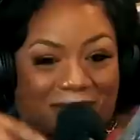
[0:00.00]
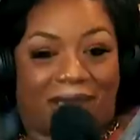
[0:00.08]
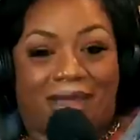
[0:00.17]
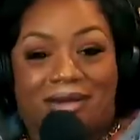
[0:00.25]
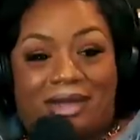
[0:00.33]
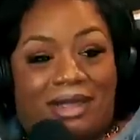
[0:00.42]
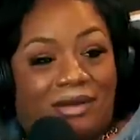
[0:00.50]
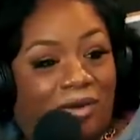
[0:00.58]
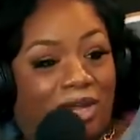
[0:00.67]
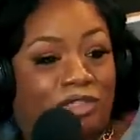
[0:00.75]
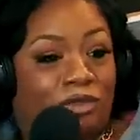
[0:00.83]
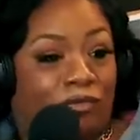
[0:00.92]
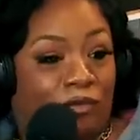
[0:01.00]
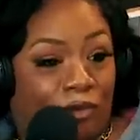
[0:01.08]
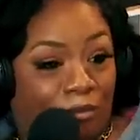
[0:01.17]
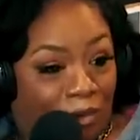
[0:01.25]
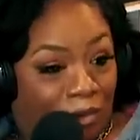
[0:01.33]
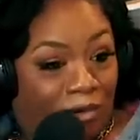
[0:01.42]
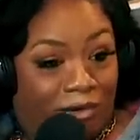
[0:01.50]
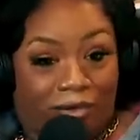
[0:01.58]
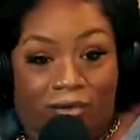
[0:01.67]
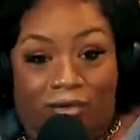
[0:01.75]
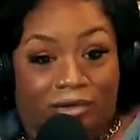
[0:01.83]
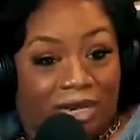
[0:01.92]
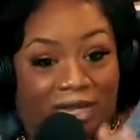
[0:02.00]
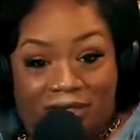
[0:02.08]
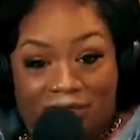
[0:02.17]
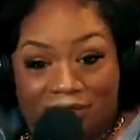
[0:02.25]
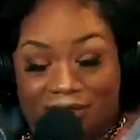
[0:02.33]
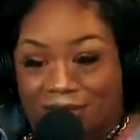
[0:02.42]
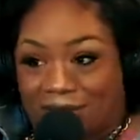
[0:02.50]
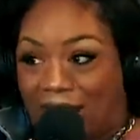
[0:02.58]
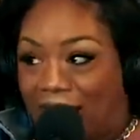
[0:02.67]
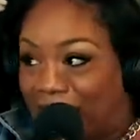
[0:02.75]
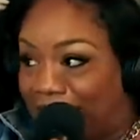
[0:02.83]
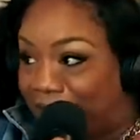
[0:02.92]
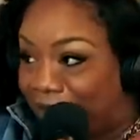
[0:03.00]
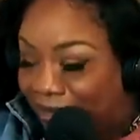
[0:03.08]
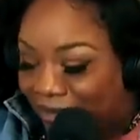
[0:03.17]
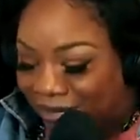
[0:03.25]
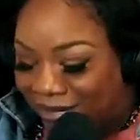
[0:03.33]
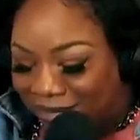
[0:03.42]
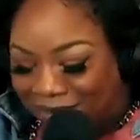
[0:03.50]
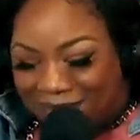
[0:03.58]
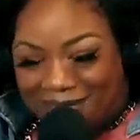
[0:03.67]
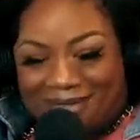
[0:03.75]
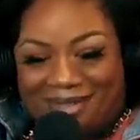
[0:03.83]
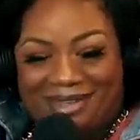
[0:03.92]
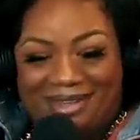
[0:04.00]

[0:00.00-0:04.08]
Katie, I ain't gonna ask you if you're a boy or girl. Not in this society. that's.